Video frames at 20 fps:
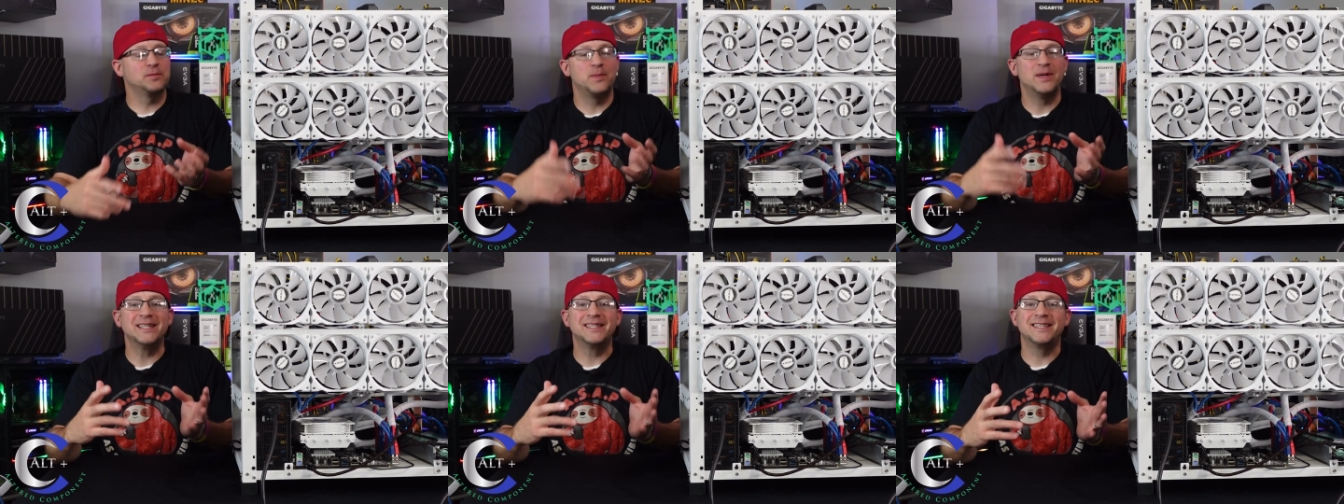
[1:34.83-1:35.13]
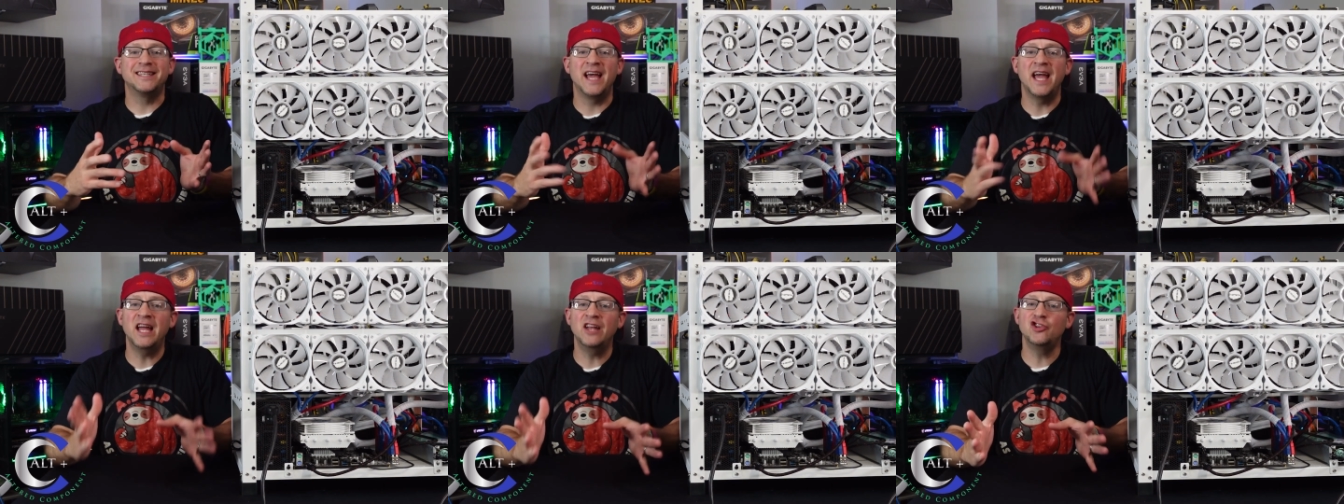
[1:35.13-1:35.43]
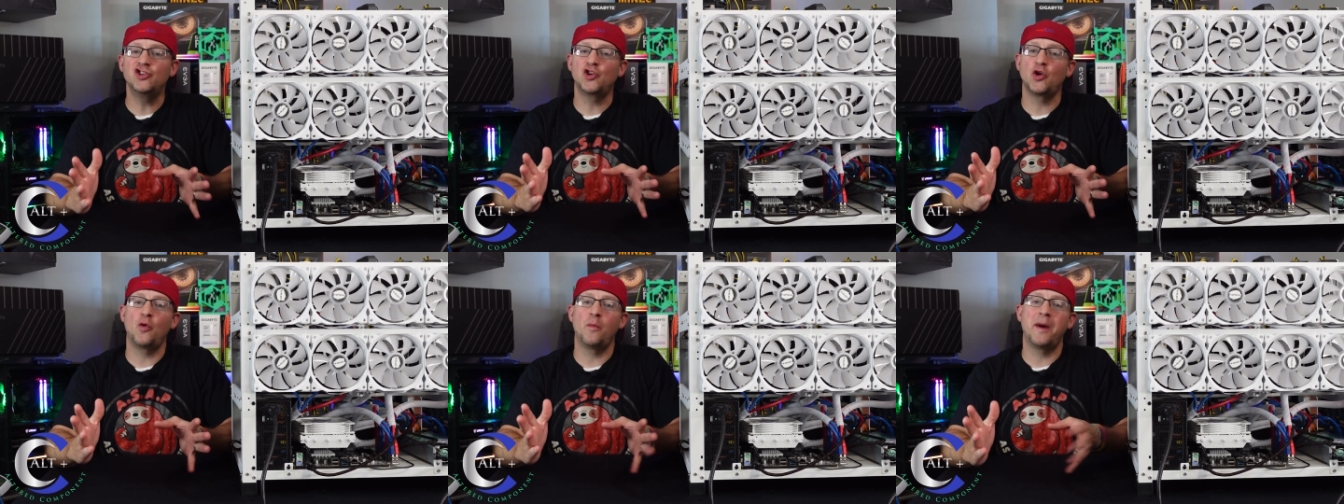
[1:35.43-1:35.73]

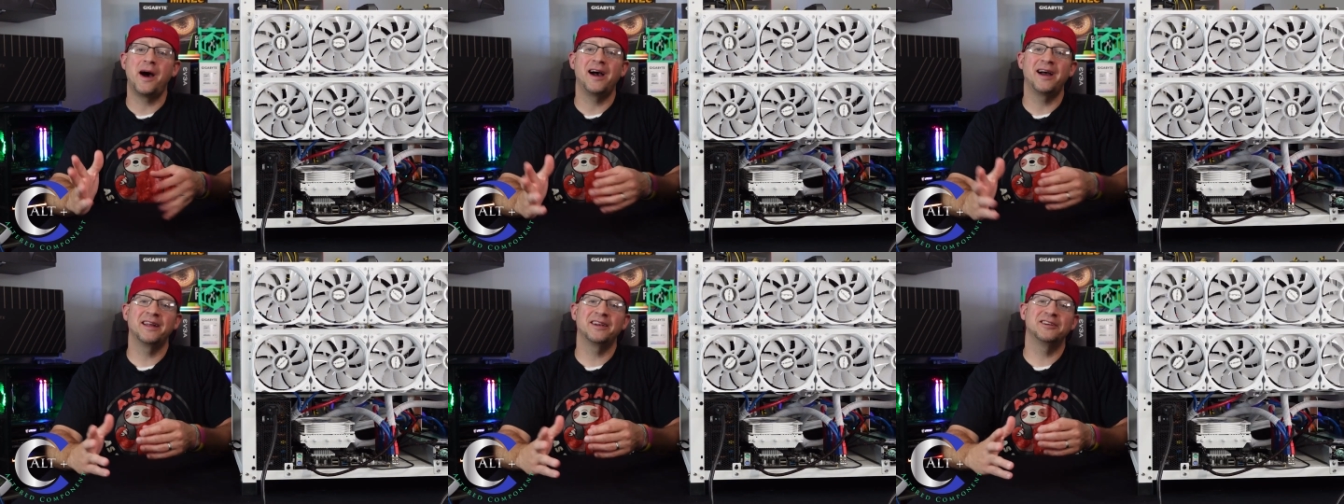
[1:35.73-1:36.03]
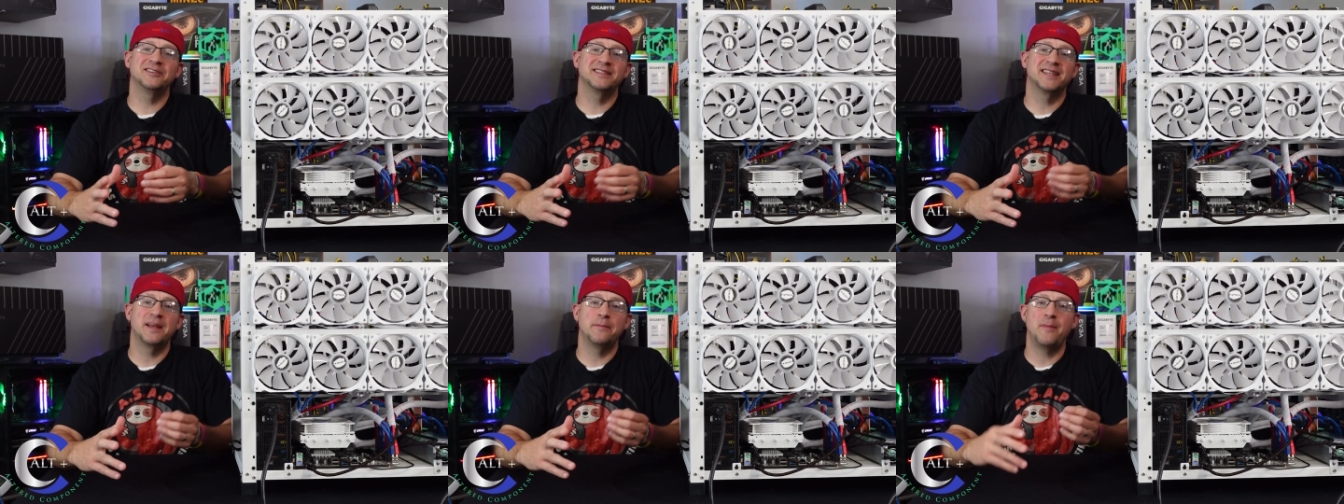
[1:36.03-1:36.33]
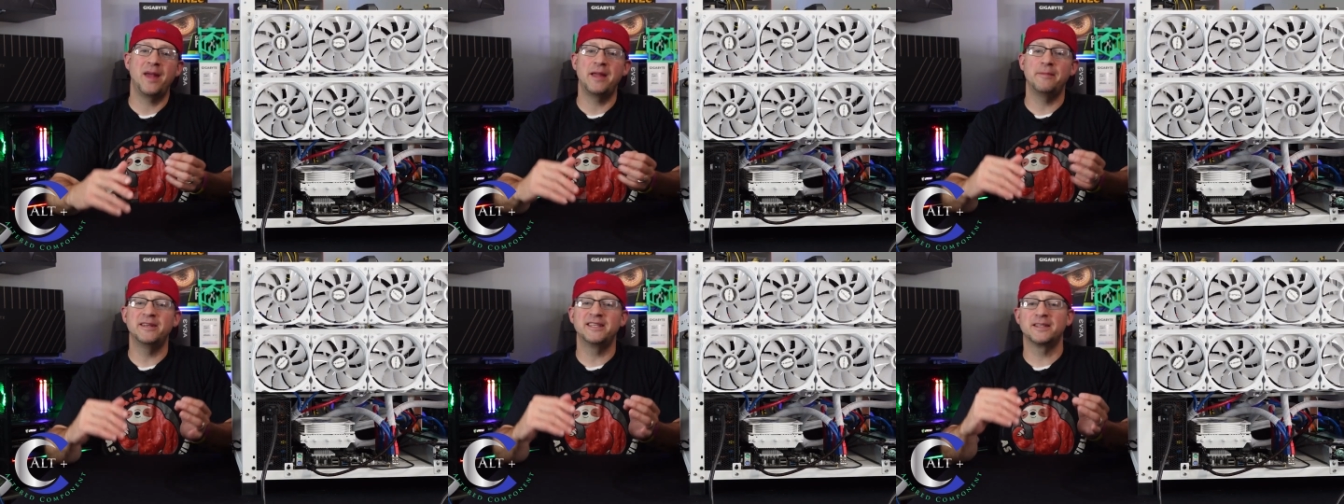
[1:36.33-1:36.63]
potential miners, and
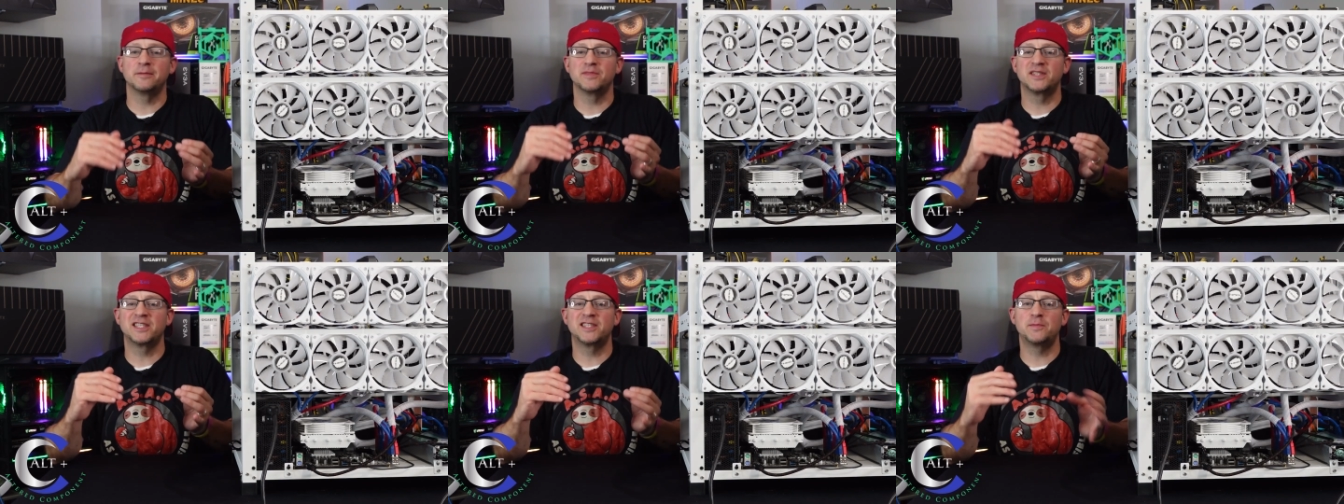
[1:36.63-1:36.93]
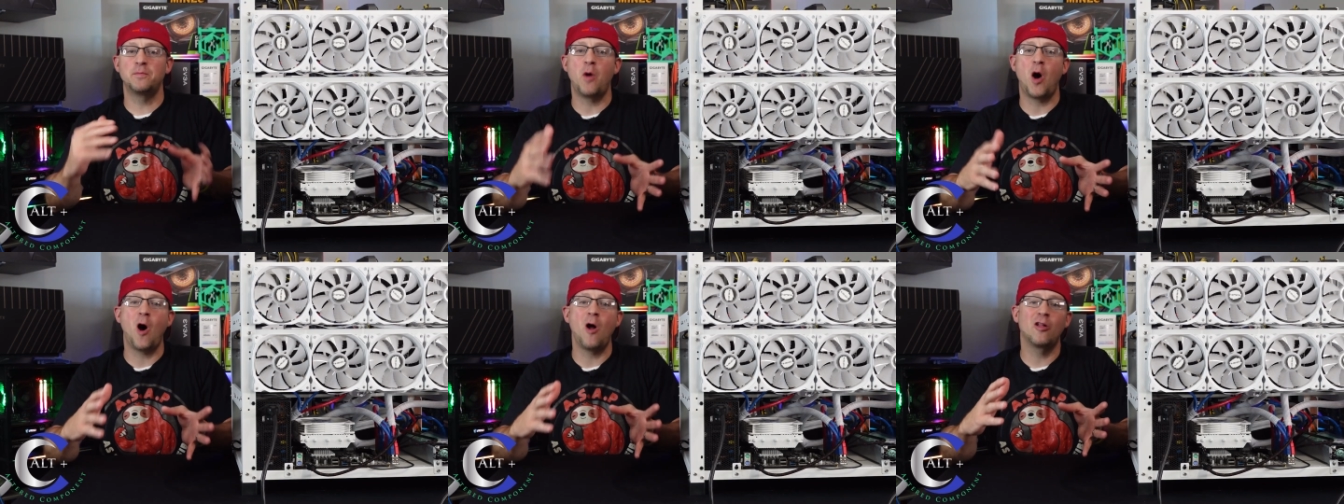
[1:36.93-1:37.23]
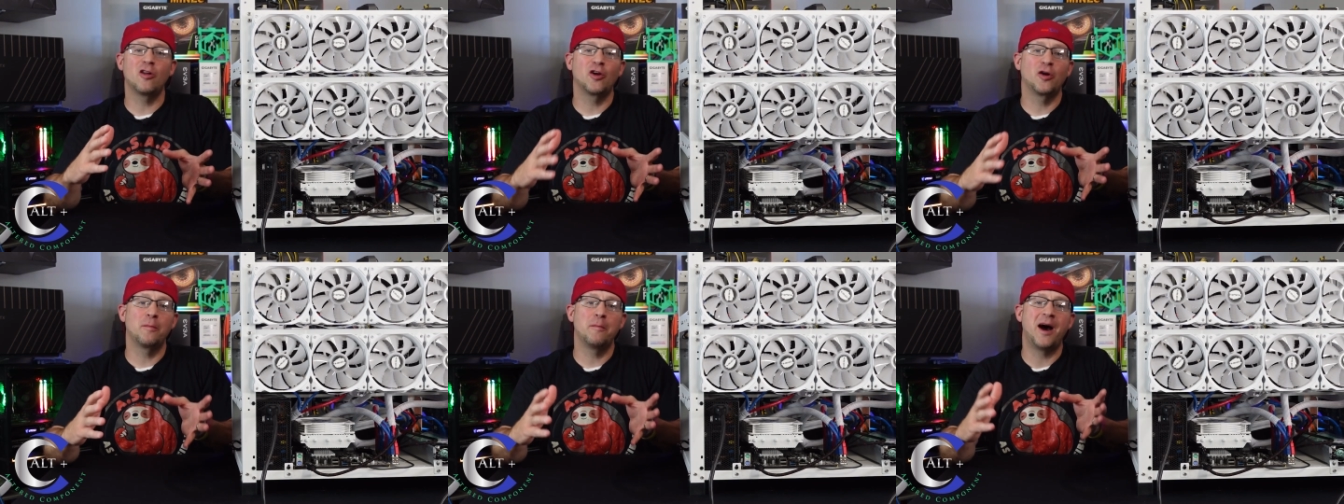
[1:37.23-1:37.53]
maybe some
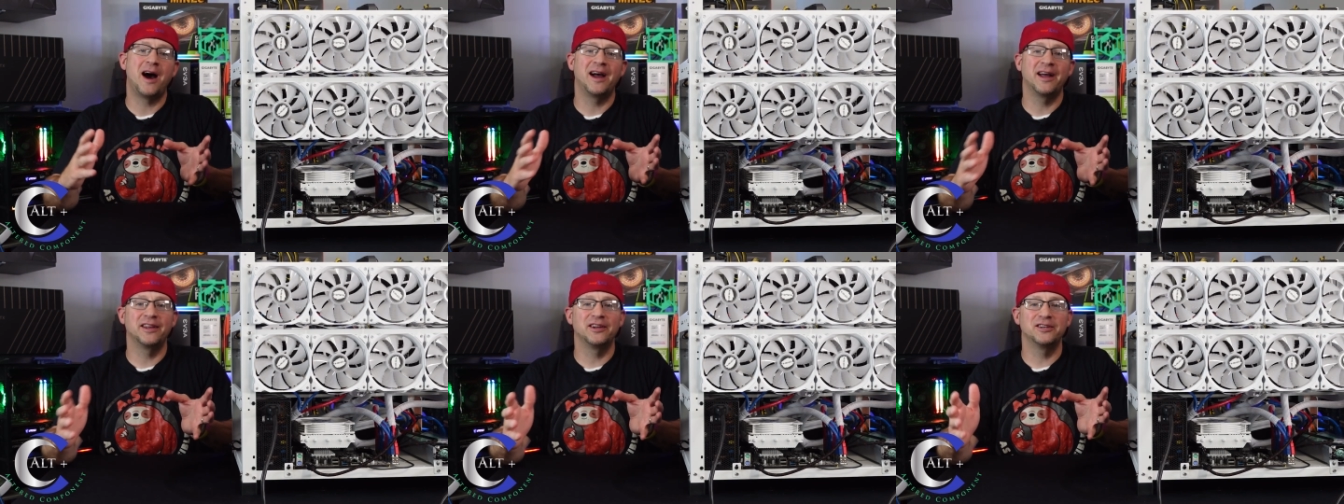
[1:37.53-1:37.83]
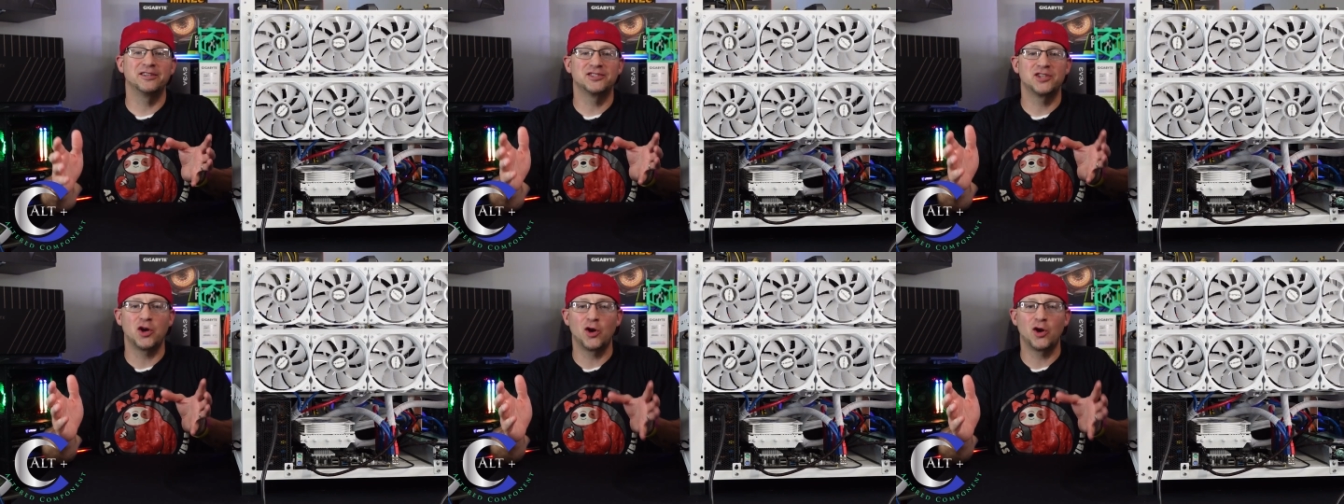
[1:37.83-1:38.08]
smaller miners